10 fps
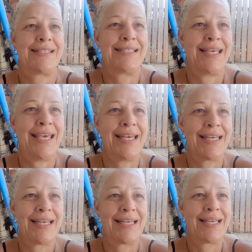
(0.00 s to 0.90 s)
see.
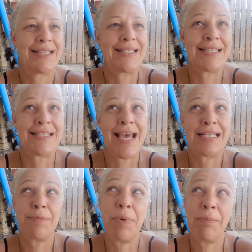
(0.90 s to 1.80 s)
This is
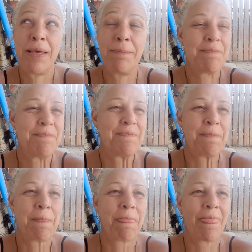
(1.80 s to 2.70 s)
nice. Beep, beep.
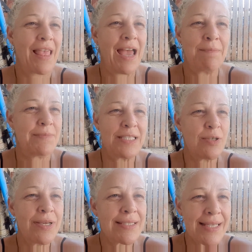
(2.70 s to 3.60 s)
I'm
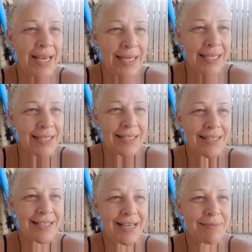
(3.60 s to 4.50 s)
so excited.
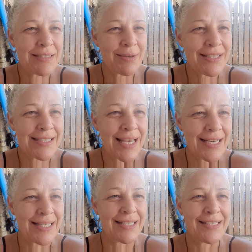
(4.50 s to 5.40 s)
I'm so
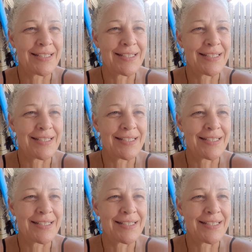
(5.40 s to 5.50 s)
excited.